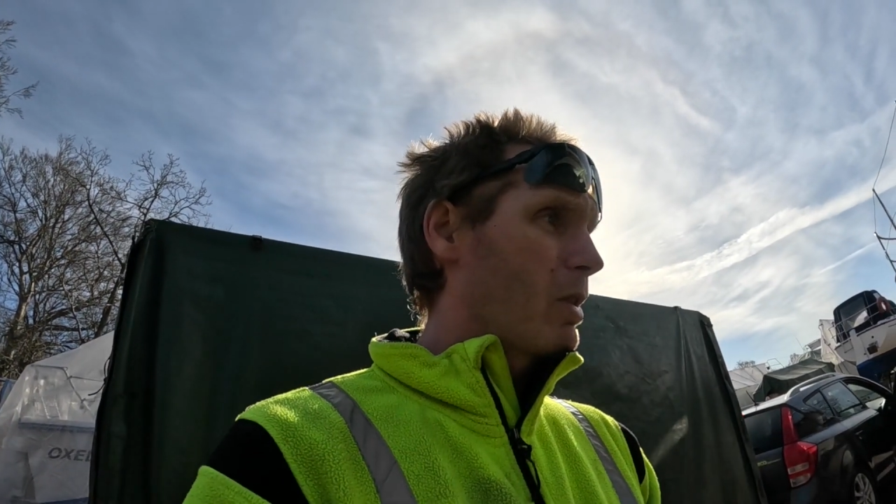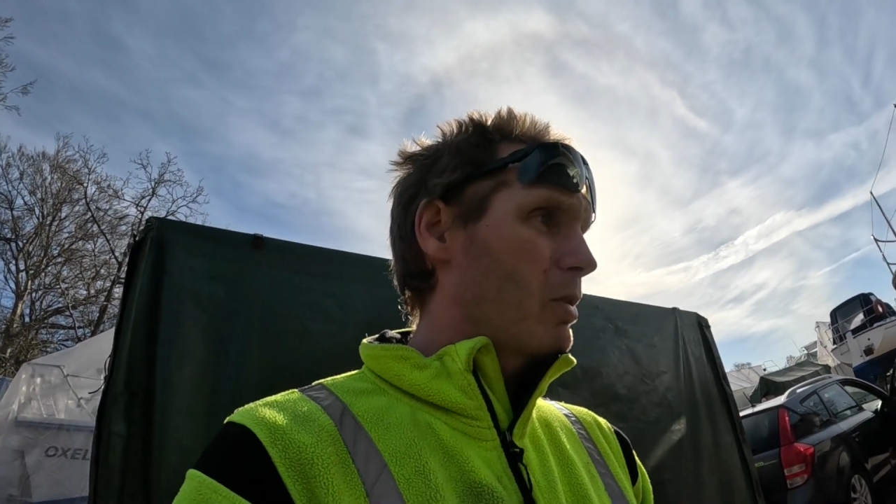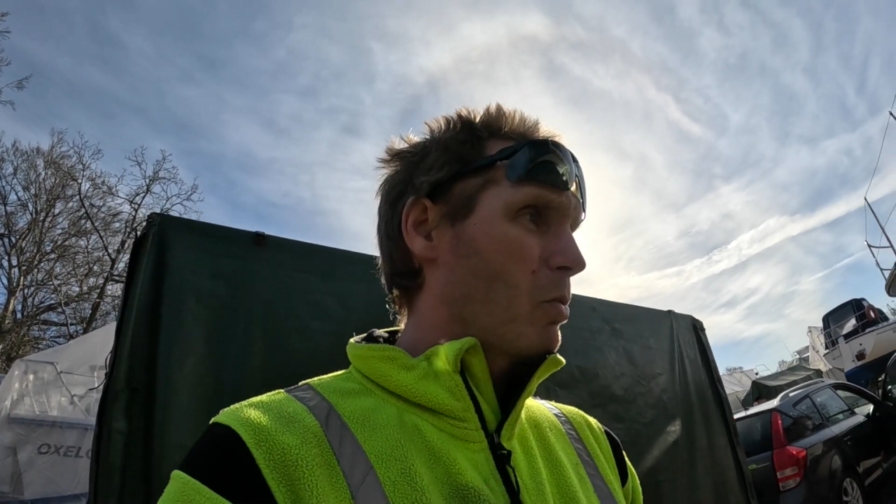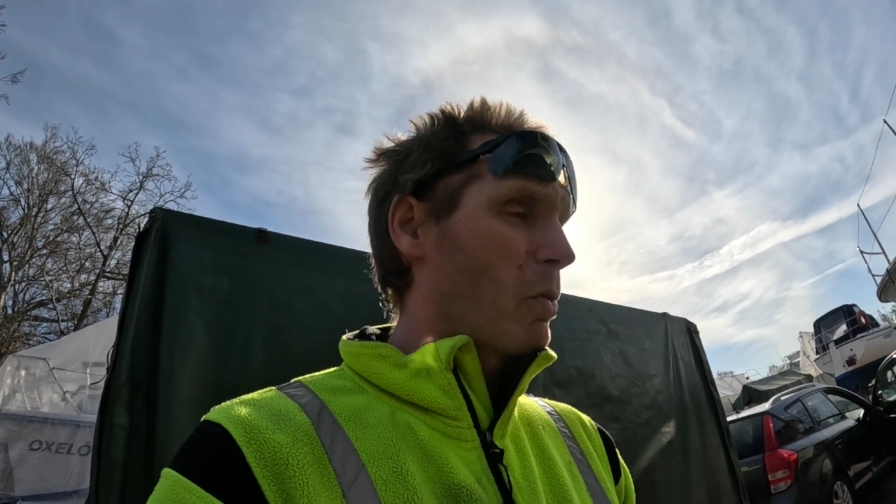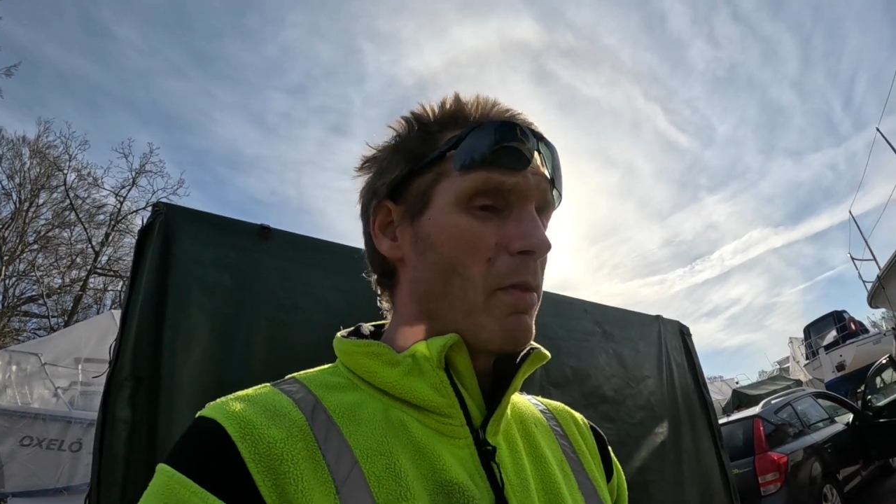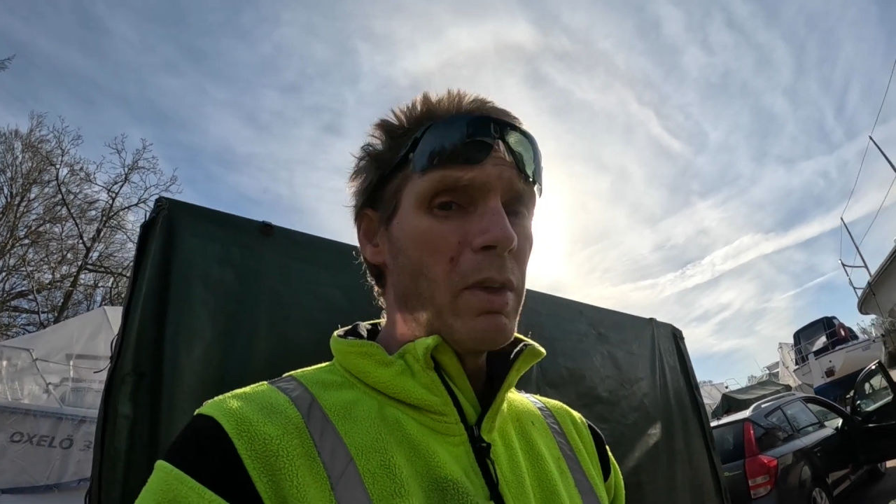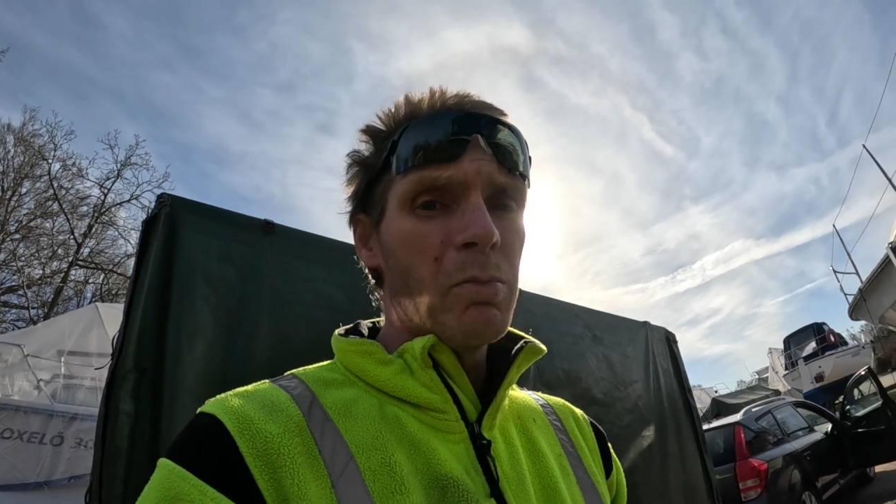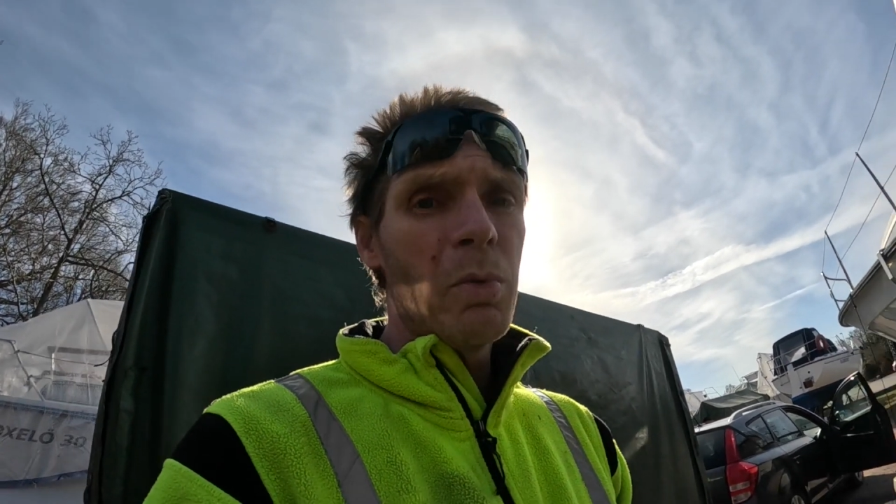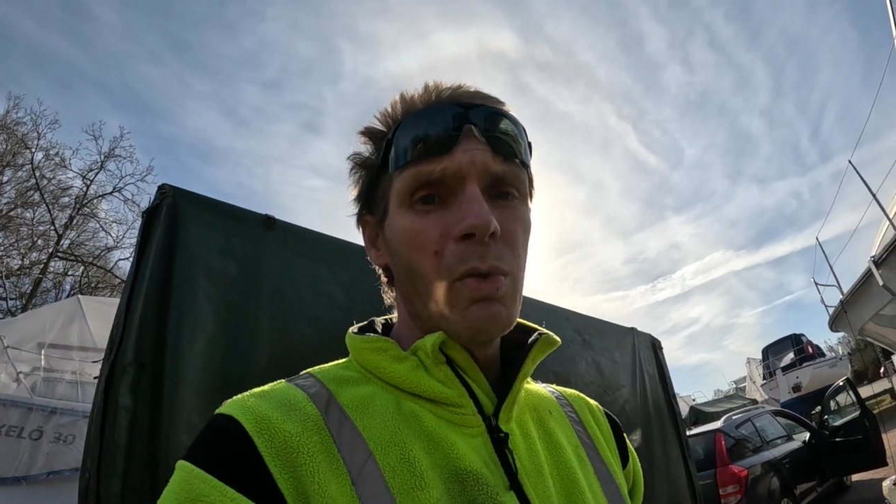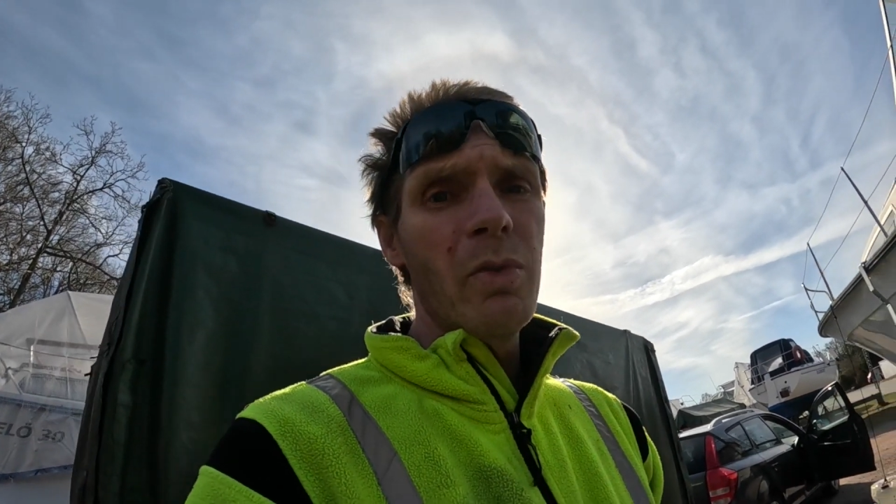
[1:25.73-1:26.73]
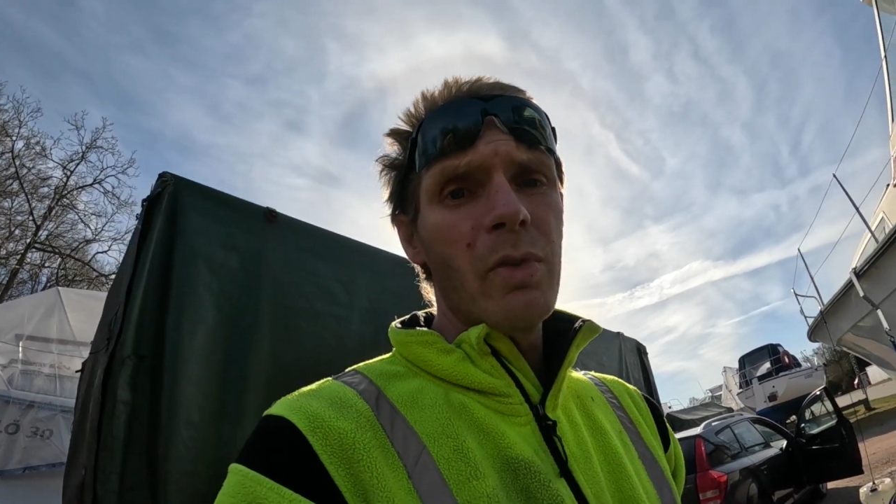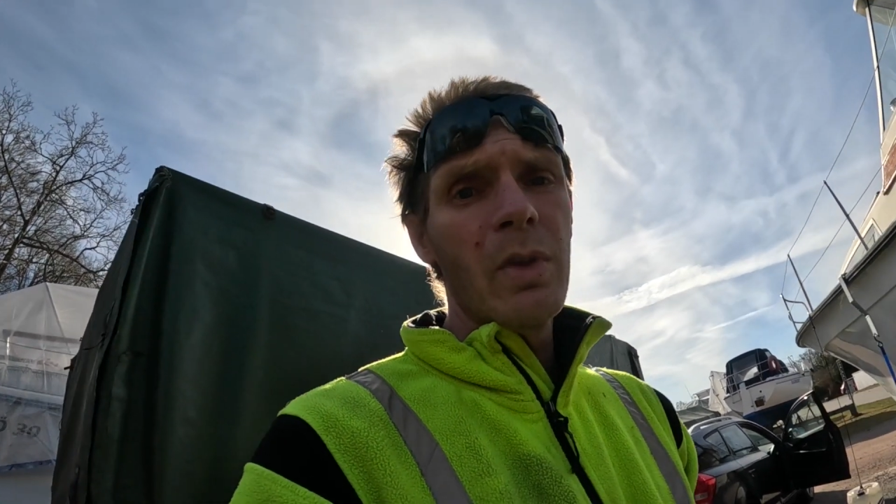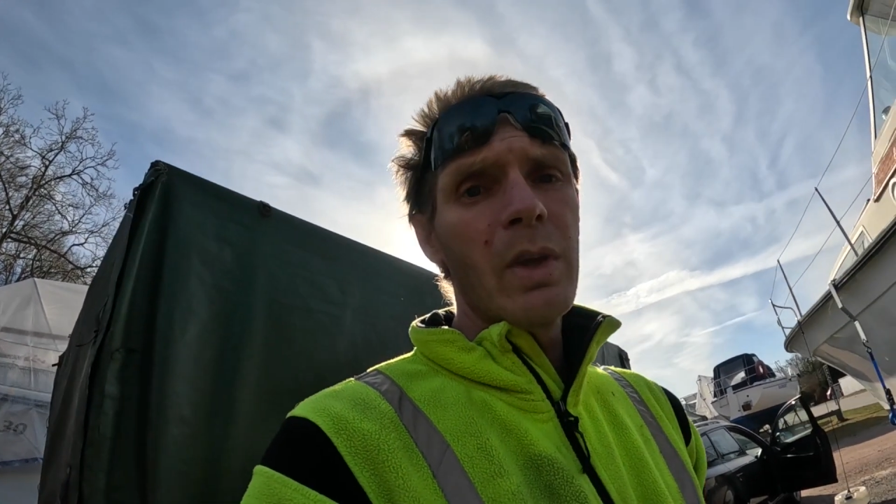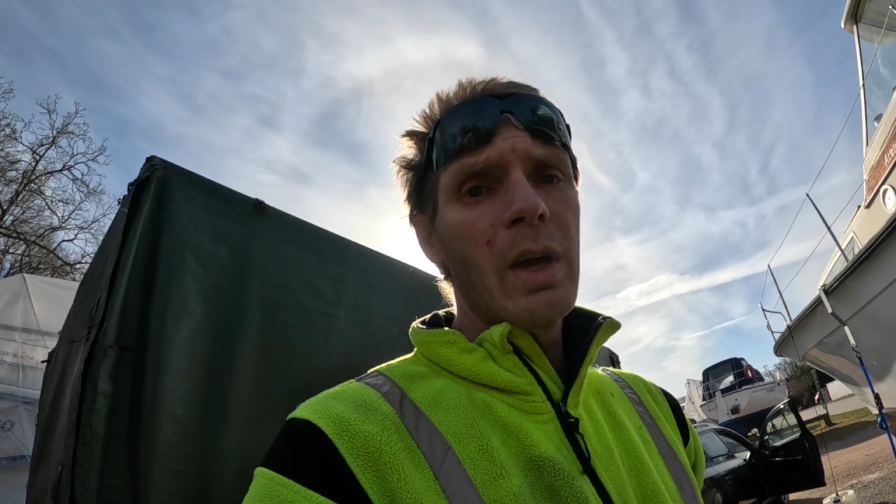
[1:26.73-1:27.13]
us with this boat,